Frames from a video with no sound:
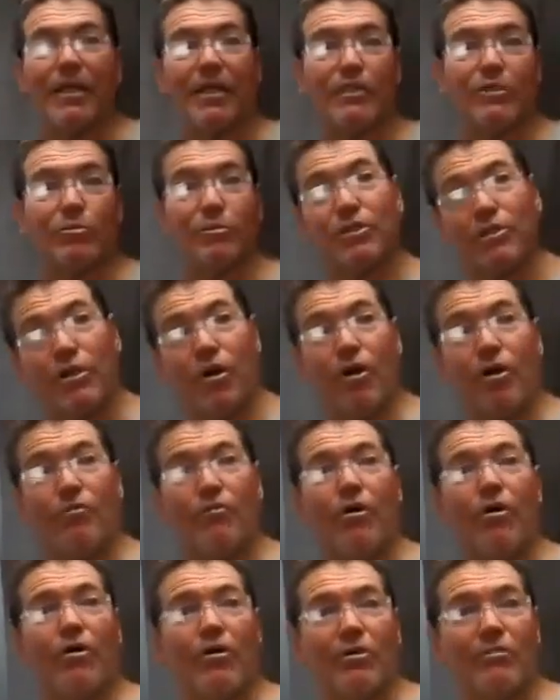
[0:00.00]
That's what's gone
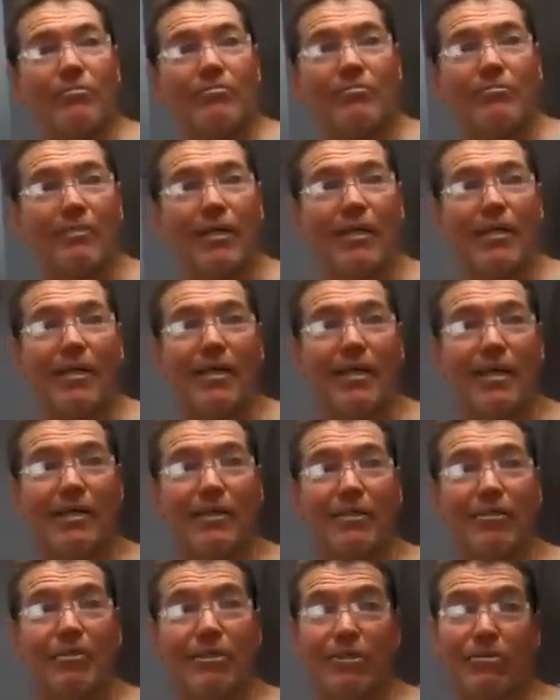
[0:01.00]
wrong
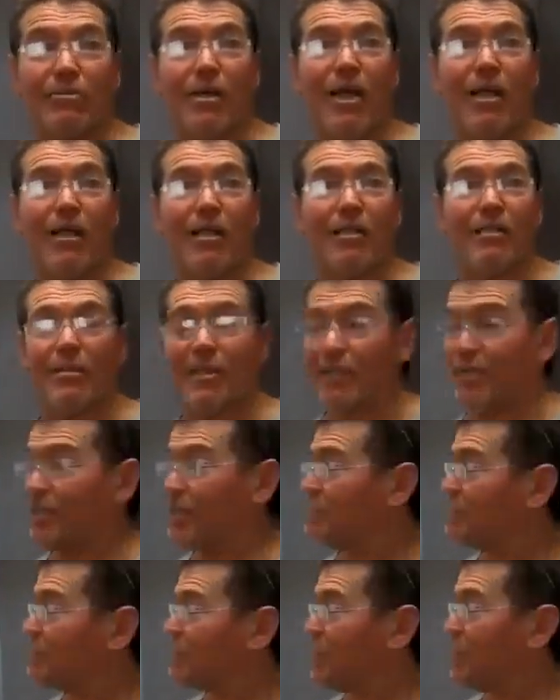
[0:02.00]
into Australia, and
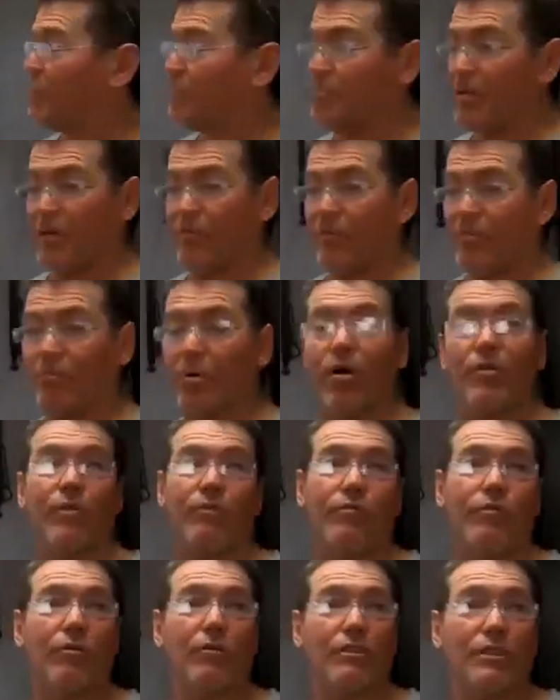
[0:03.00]
that's a bit of a bother
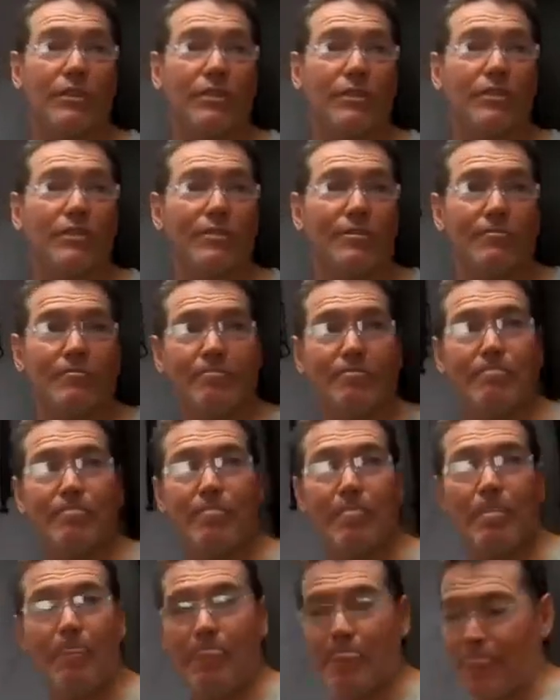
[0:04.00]
for us.
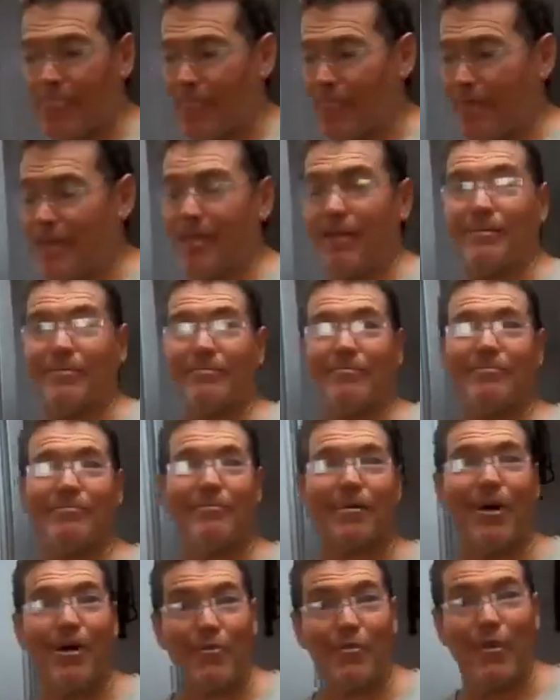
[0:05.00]

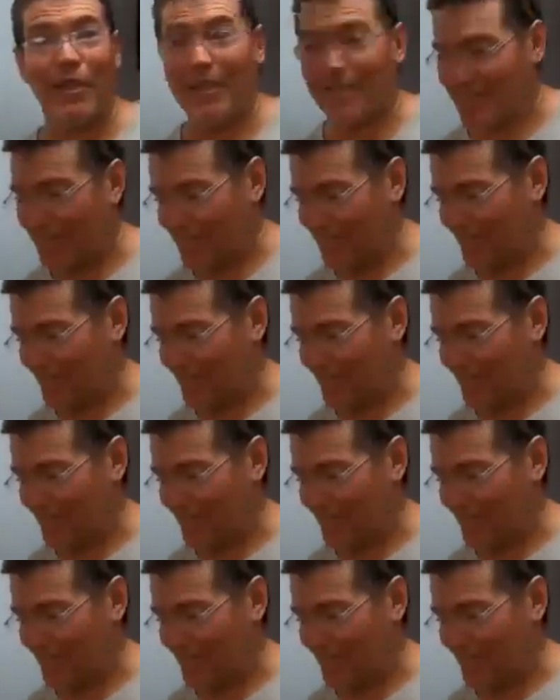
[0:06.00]
I think.